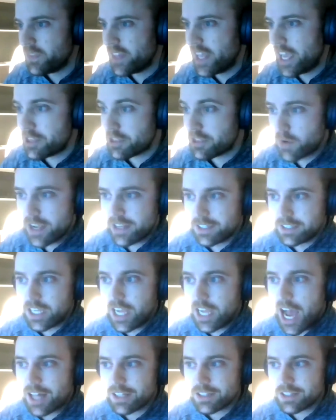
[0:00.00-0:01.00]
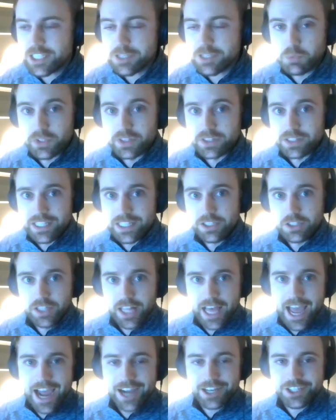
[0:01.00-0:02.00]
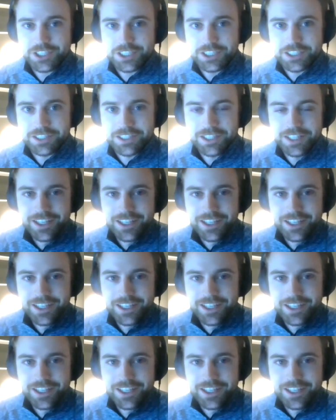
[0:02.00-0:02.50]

They threatened Gottlieb with legal action.